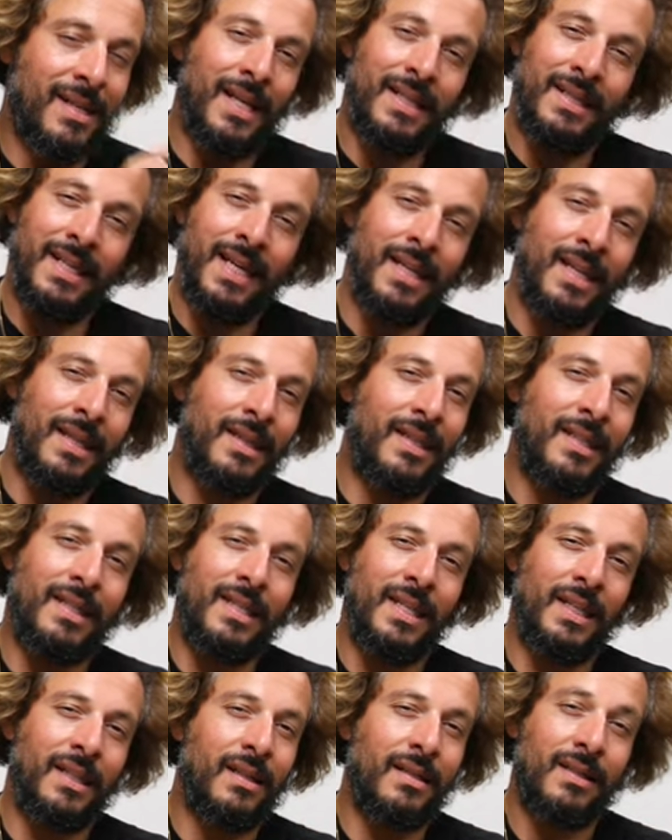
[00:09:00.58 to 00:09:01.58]
not saying that this
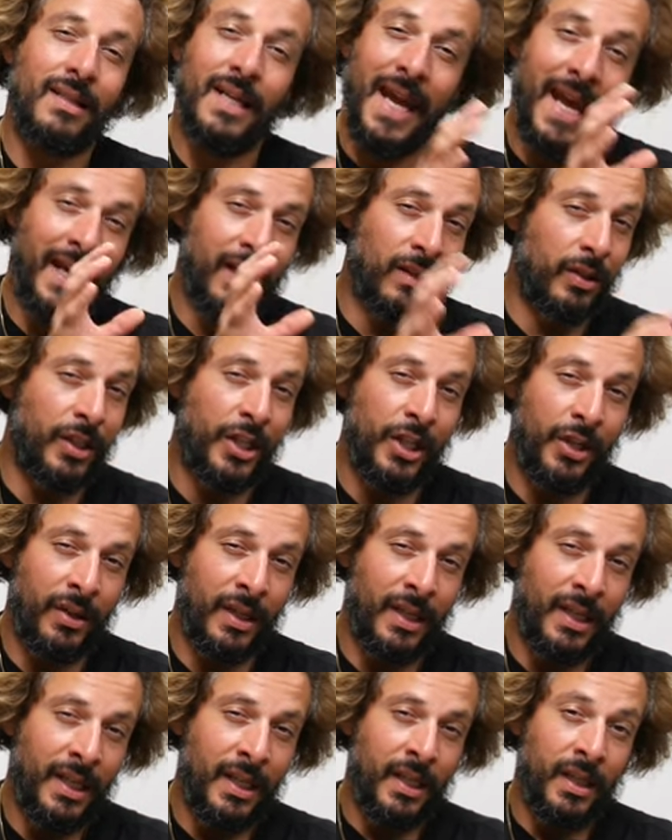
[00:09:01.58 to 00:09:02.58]
thing doesn't handle
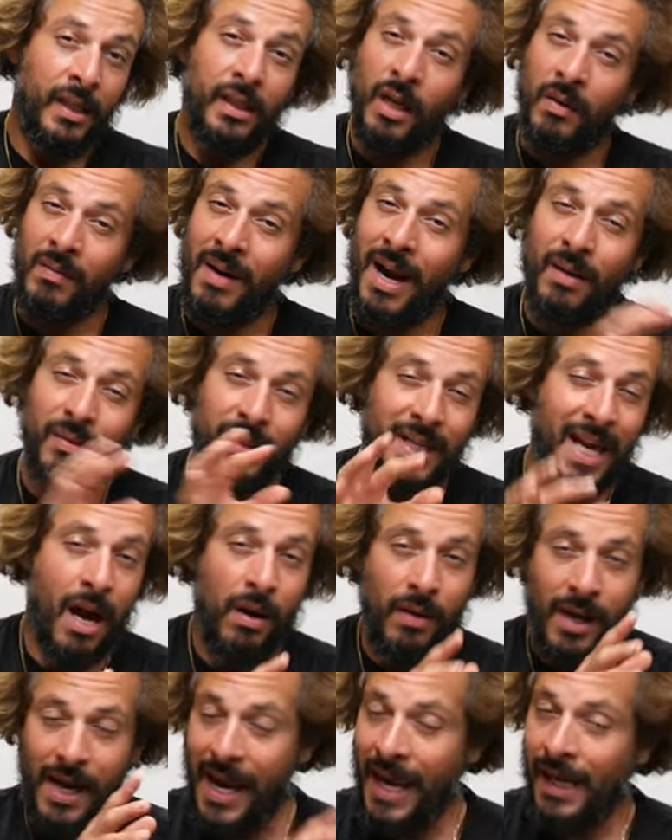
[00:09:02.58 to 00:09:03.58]
good. Around
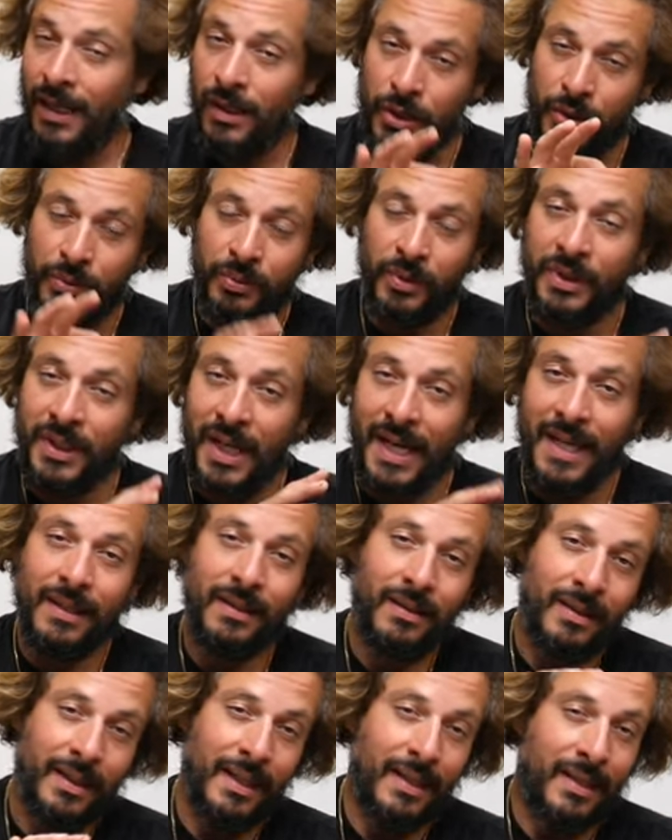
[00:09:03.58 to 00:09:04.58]
town, it handles real
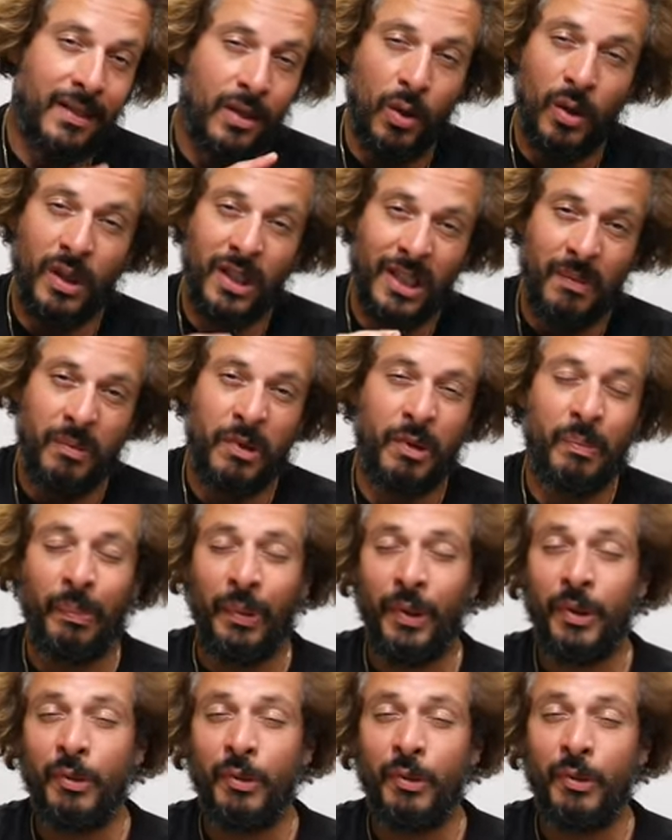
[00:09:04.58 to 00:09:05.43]
nicely. It soaks up the